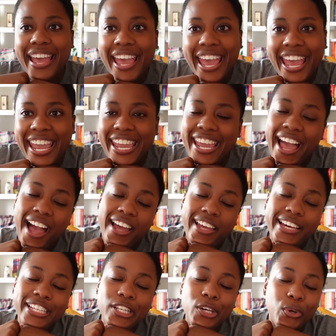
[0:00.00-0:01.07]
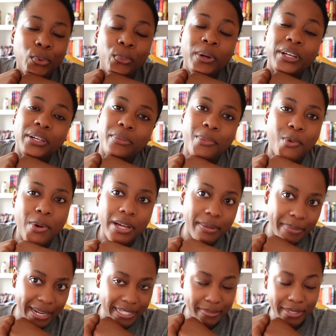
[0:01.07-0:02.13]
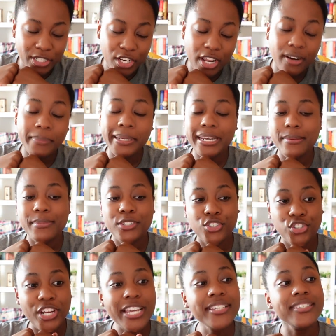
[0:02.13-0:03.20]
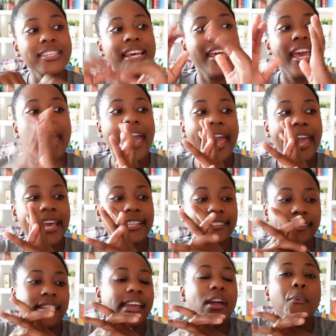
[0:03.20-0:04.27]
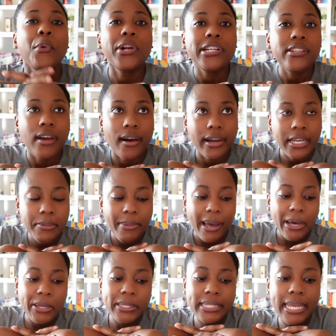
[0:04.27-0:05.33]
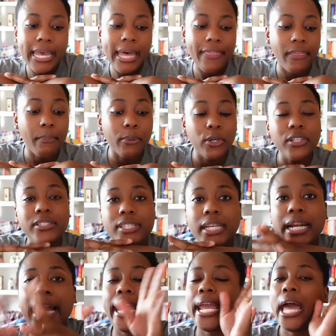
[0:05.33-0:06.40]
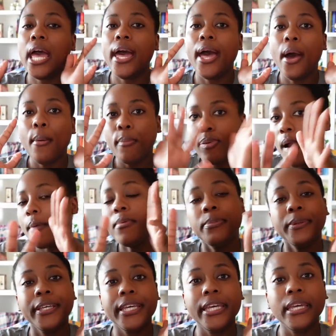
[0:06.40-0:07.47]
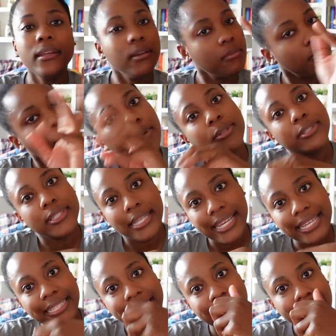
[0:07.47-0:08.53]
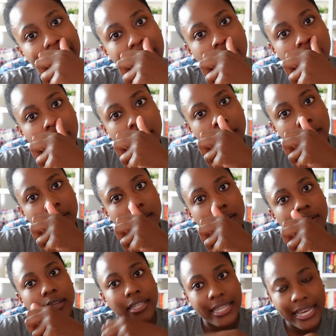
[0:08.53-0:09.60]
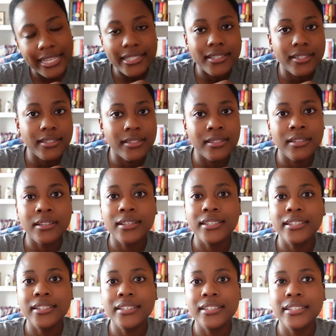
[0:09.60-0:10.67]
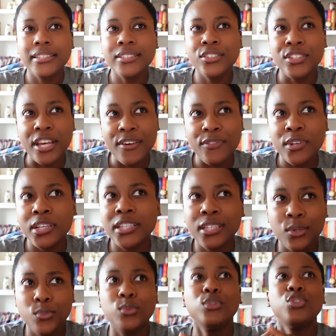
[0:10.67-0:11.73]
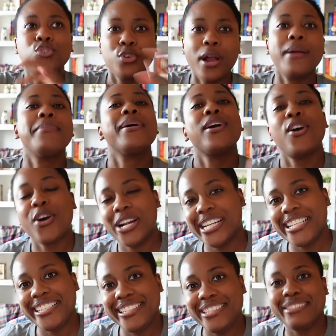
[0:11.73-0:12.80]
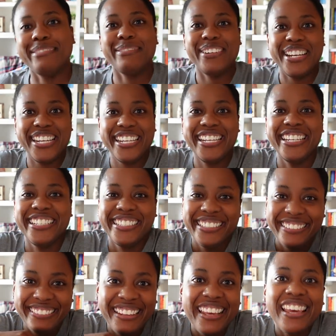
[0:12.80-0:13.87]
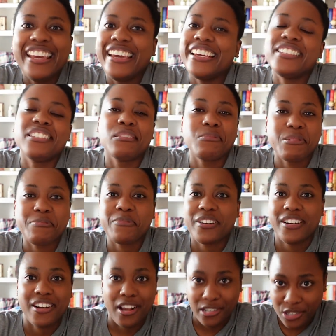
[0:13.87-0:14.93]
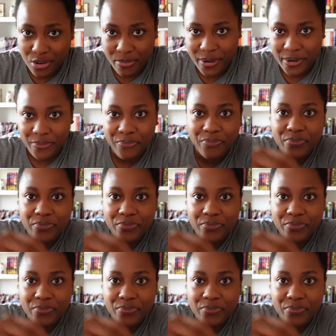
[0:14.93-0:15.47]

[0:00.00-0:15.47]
Hey, hi, hello, welcome, or welcome back to my channel. My name is Jess, and today I want to talk about the books that I probably, most likely, yes, definitely will try my hardest to read in September and October.